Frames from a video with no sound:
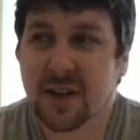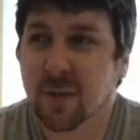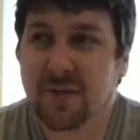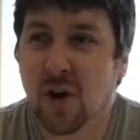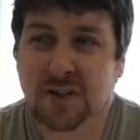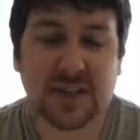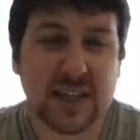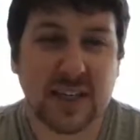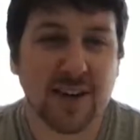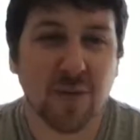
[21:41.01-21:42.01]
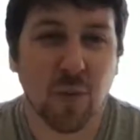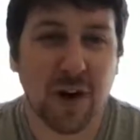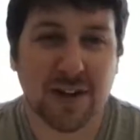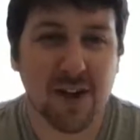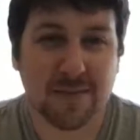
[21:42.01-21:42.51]
we've all seen
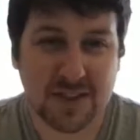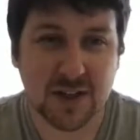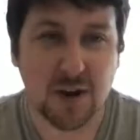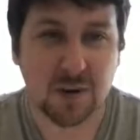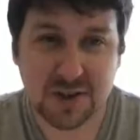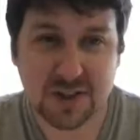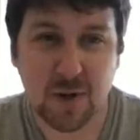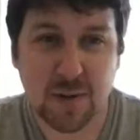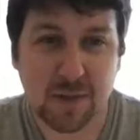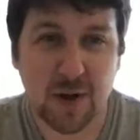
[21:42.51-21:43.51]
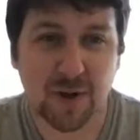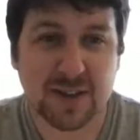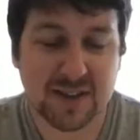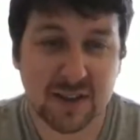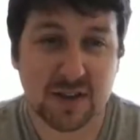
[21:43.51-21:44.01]
what comes and goes in crypto,
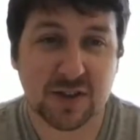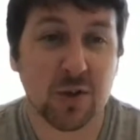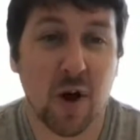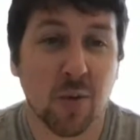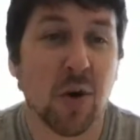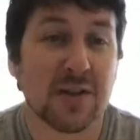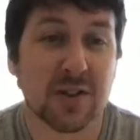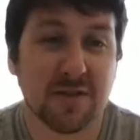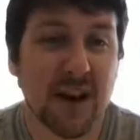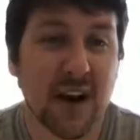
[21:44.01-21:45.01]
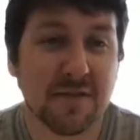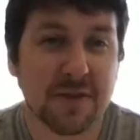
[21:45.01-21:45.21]
and the strong ones survive.